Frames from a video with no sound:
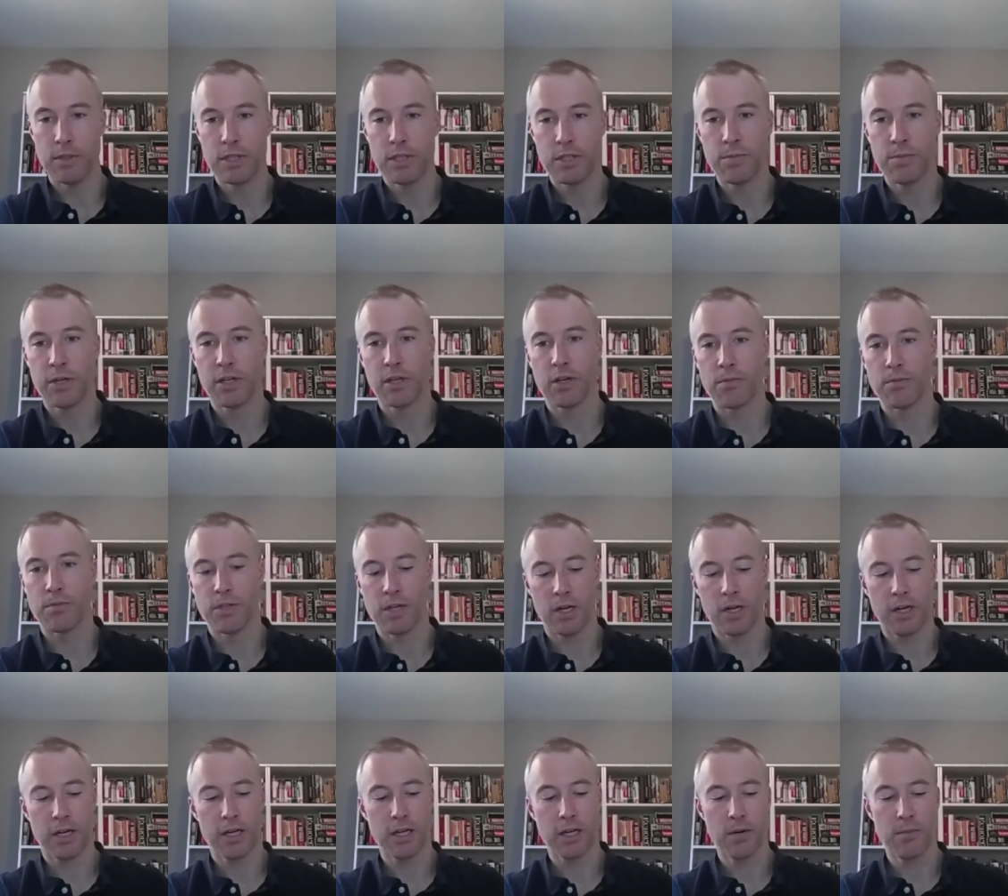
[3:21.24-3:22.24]
Just to be clear, I'm
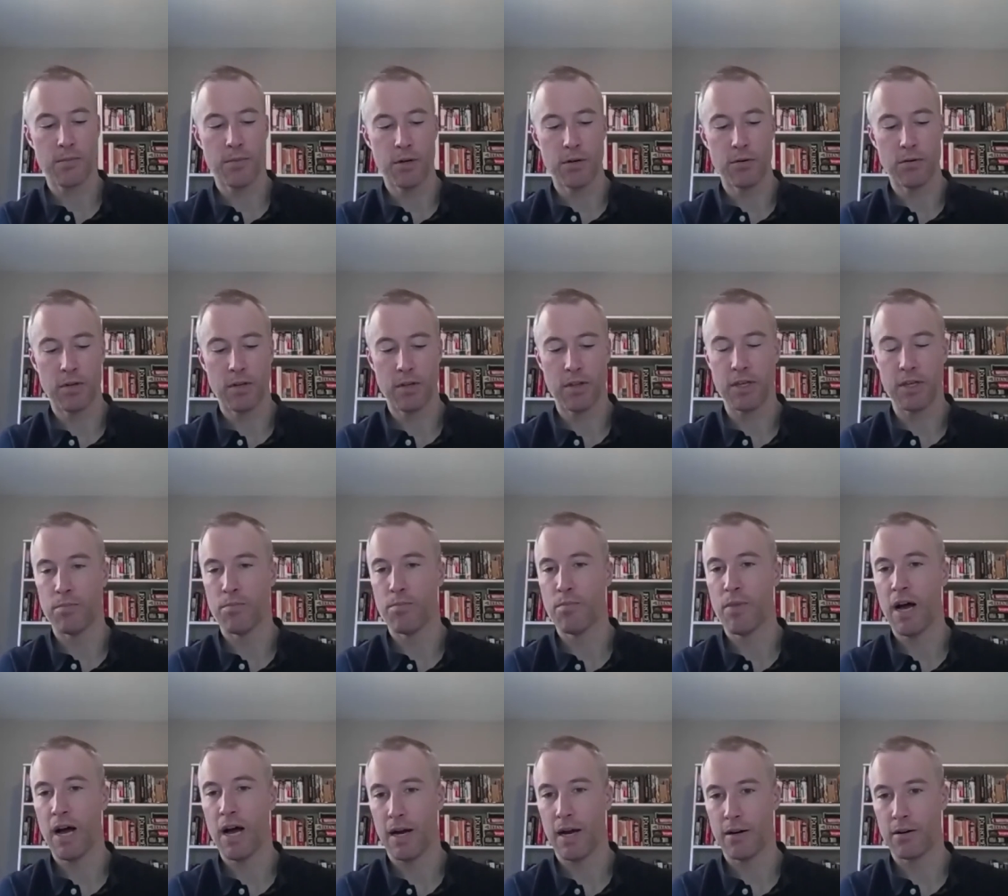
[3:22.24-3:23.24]
talking about the
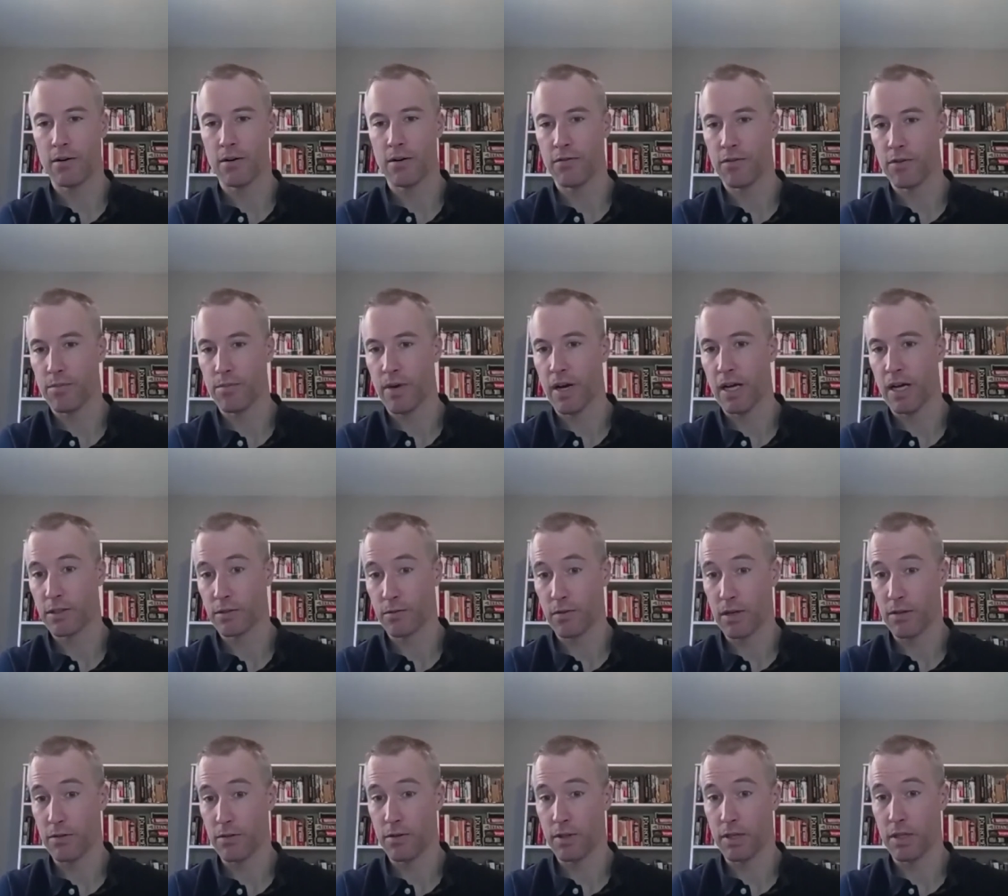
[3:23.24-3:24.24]
pattern of the mask
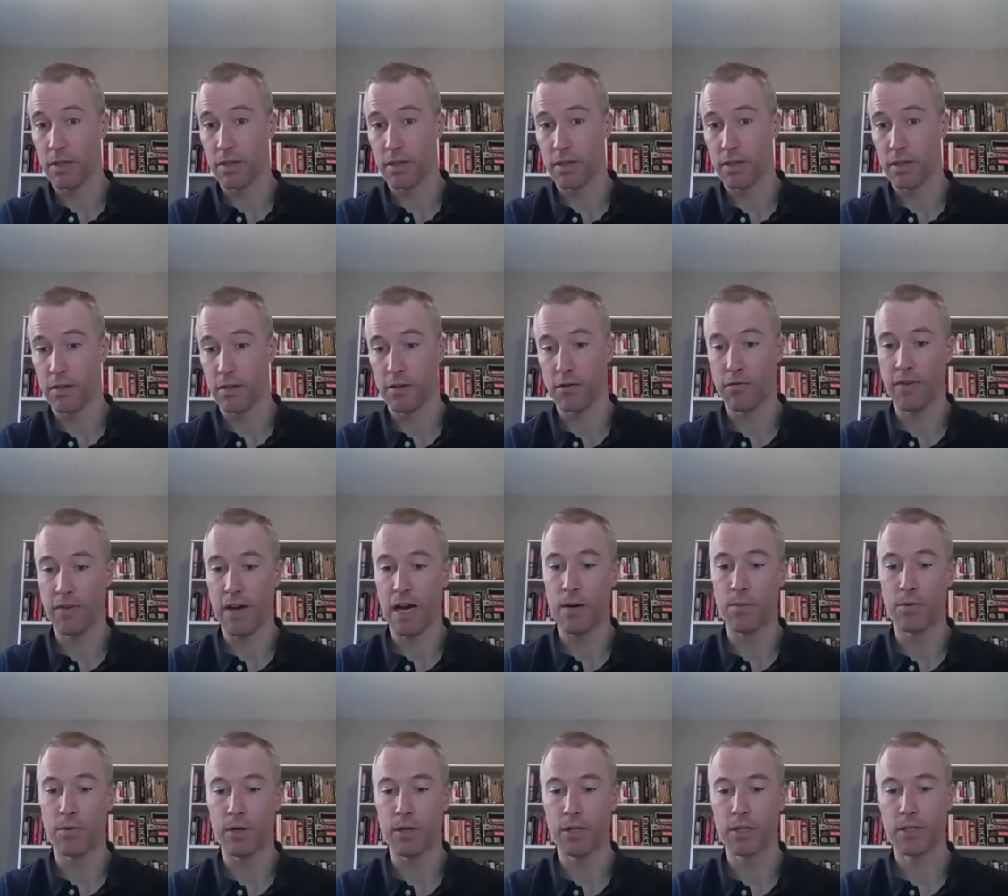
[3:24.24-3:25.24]
rather than the
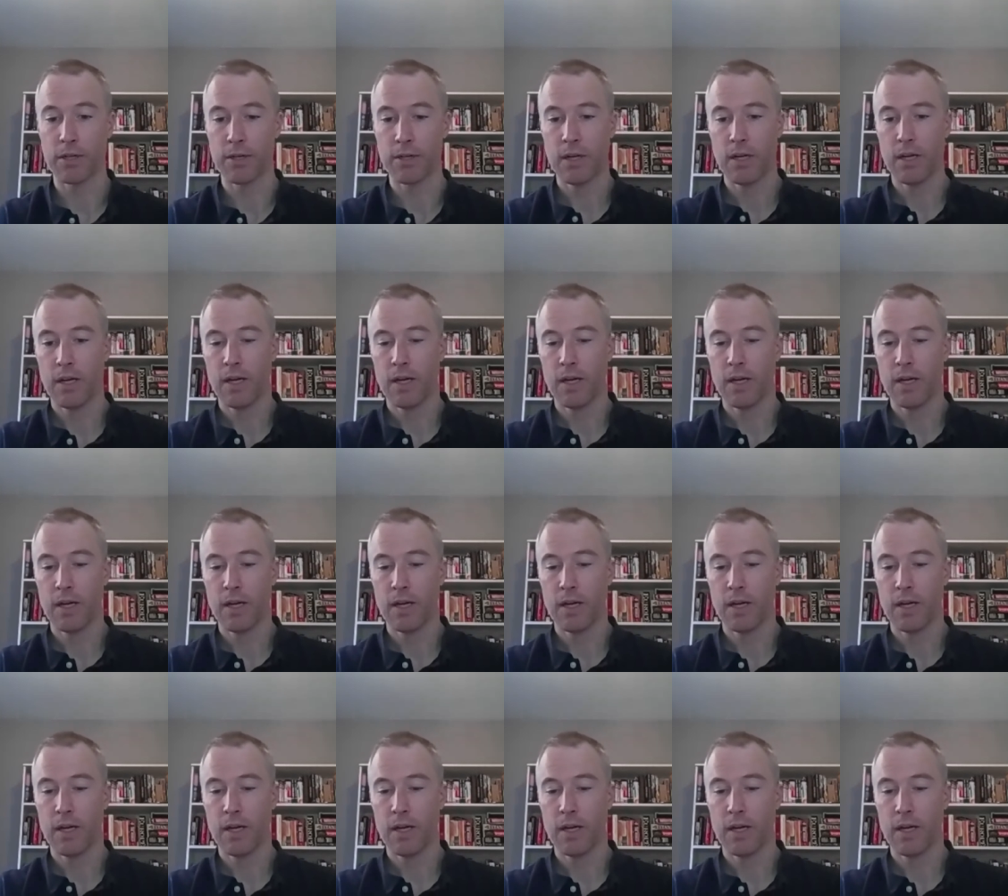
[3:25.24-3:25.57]
fabric.